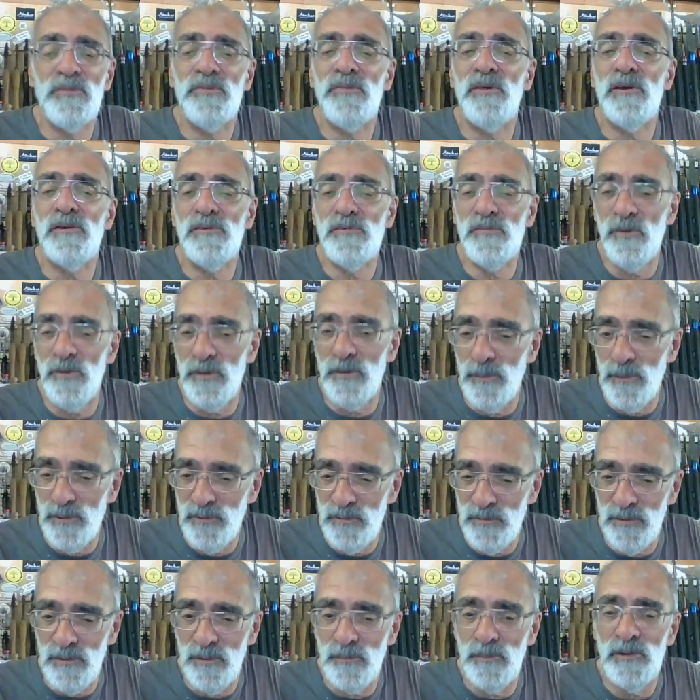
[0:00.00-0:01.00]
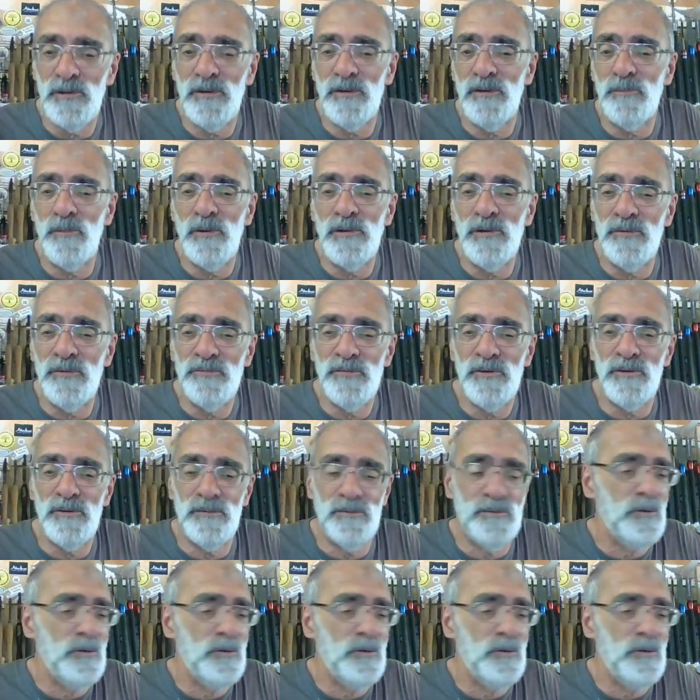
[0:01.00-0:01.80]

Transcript: Thanks very much for coming. Give my love to,